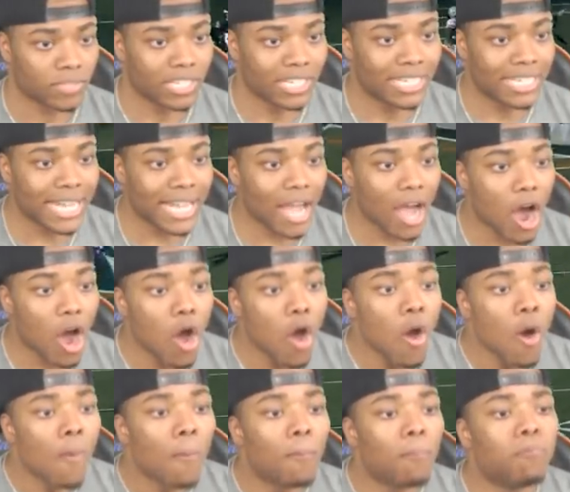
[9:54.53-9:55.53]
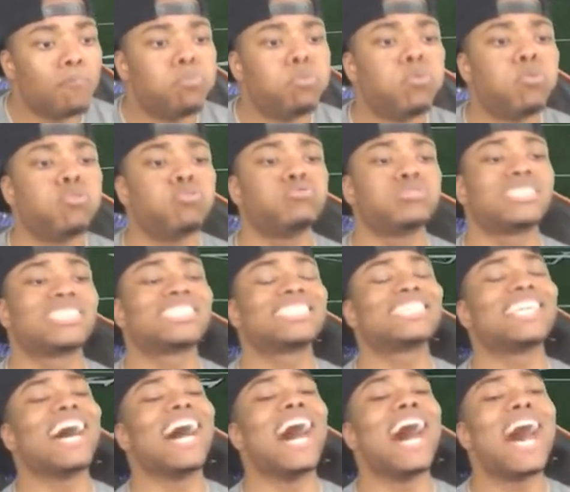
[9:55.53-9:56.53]
The D.
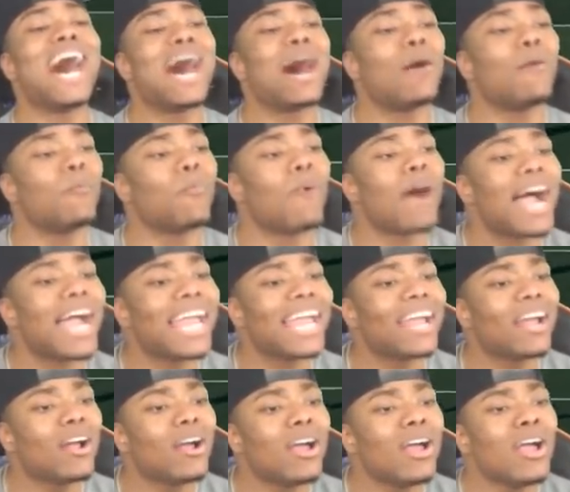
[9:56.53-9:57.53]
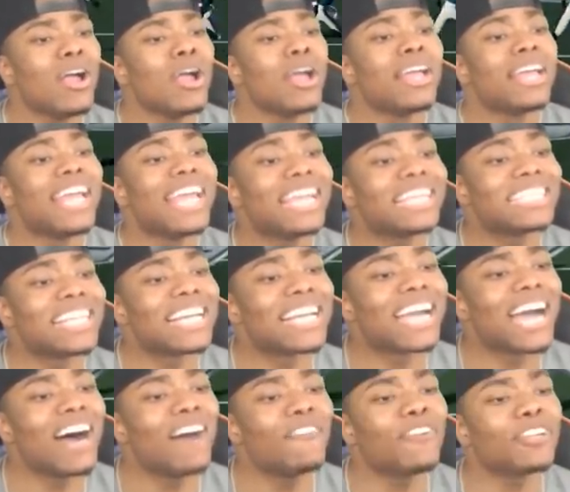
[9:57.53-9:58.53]
Stop! Why? He's in
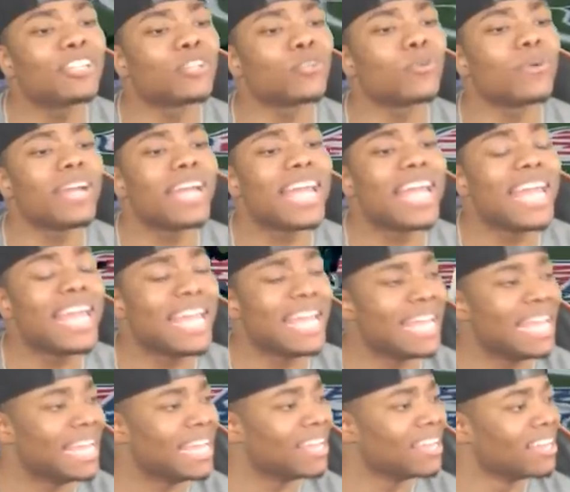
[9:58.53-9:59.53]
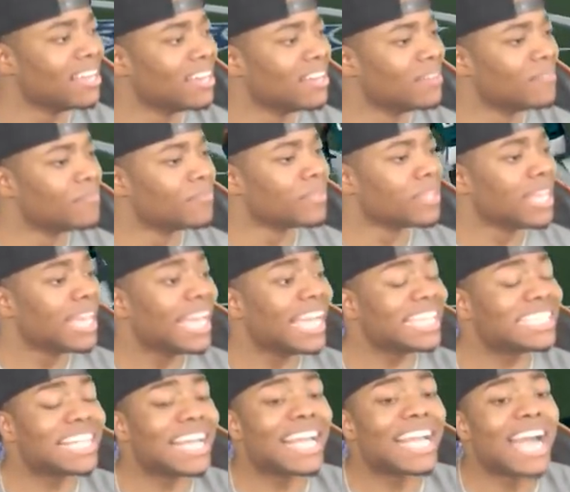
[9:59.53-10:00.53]
cover three.
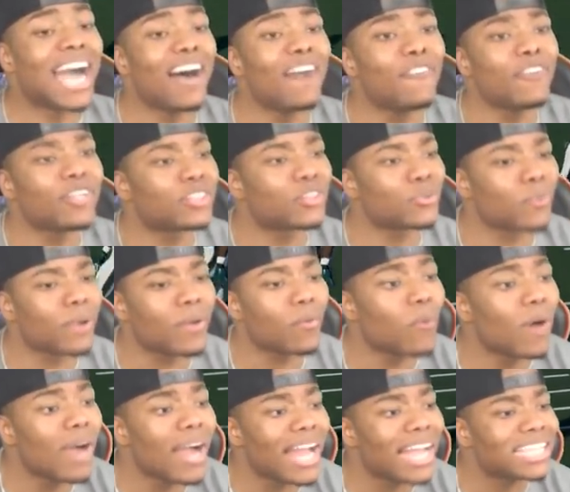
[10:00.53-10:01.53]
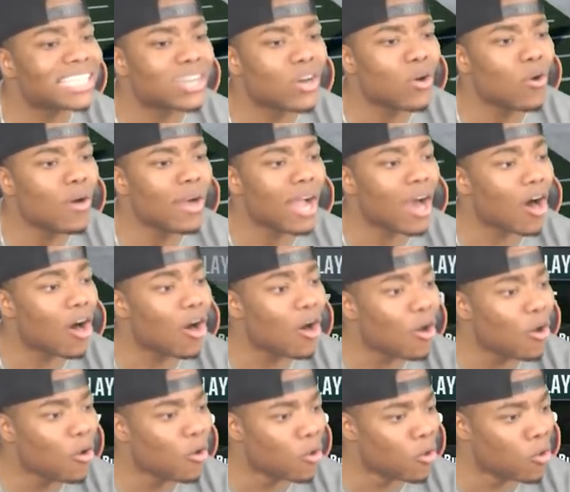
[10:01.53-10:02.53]
He's in cover three. What is going
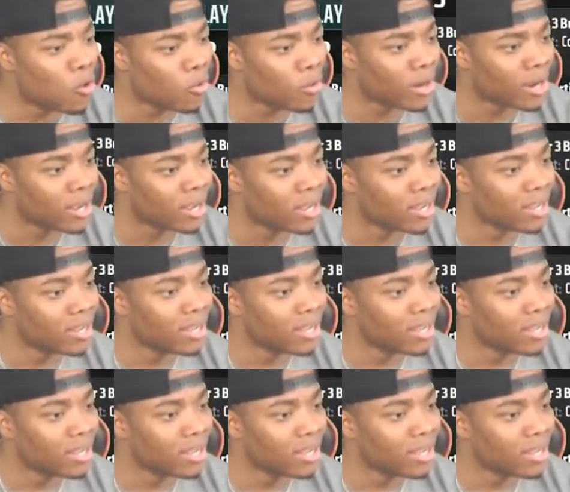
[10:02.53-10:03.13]
on?